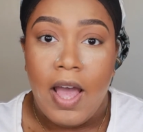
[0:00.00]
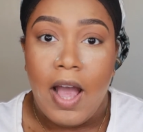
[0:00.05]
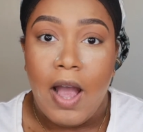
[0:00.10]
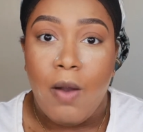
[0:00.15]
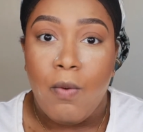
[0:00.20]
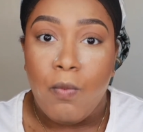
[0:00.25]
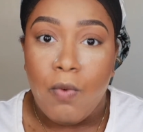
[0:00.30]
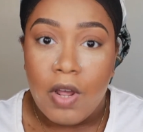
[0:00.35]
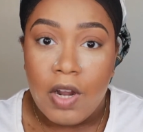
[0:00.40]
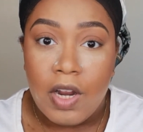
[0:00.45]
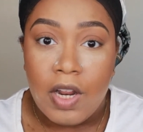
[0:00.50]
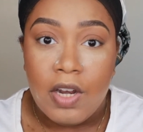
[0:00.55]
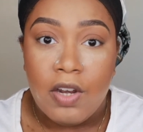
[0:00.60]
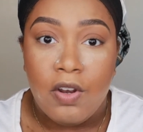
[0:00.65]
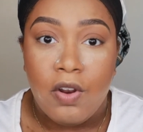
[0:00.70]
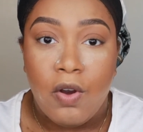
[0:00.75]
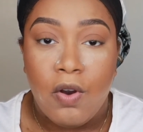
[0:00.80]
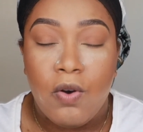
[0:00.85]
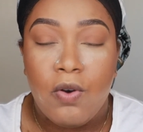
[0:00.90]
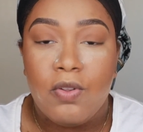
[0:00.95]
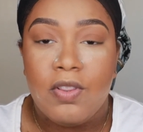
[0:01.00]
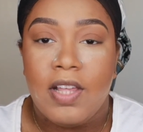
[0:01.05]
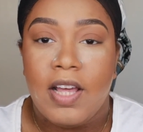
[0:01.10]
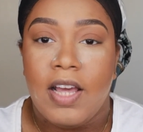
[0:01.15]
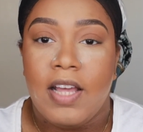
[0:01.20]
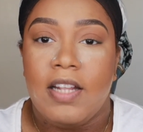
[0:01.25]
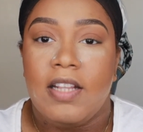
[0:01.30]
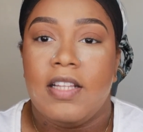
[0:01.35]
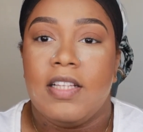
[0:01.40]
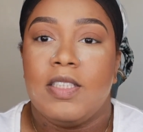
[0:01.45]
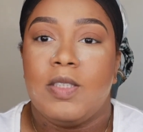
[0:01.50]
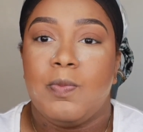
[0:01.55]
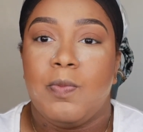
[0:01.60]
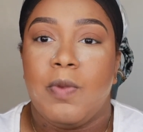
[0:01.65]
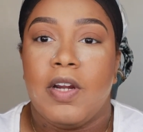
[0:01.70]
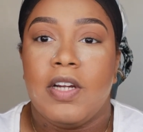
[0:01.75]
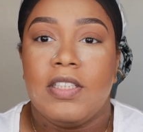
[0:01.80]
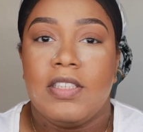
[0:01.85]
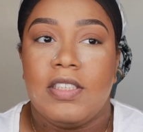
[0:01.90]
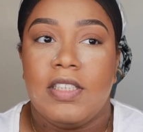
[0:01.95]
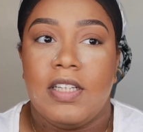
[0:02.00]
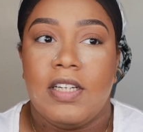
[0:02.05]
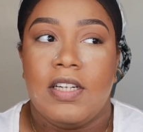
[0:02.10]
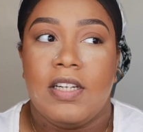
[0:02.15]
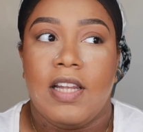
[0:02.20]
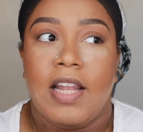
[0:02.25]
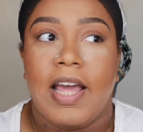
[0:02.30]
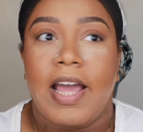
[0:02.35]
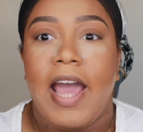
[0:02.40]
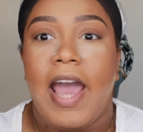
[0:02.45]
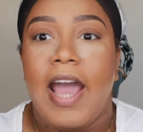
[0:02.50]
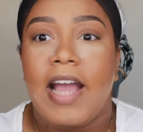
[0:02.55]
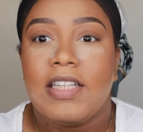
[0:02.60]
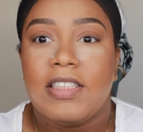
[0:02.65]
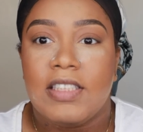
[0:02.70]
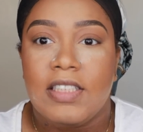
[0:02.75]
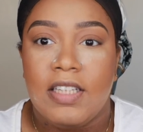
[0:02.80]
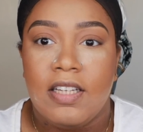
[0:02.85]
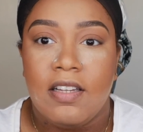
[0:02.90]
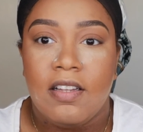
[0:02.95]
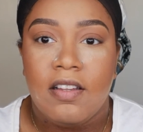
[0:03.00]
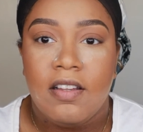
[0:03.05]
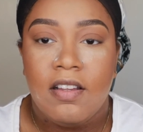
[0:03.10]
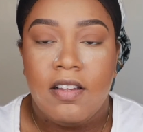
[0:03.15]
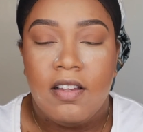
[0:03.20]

I want to know that this person, like, I actually,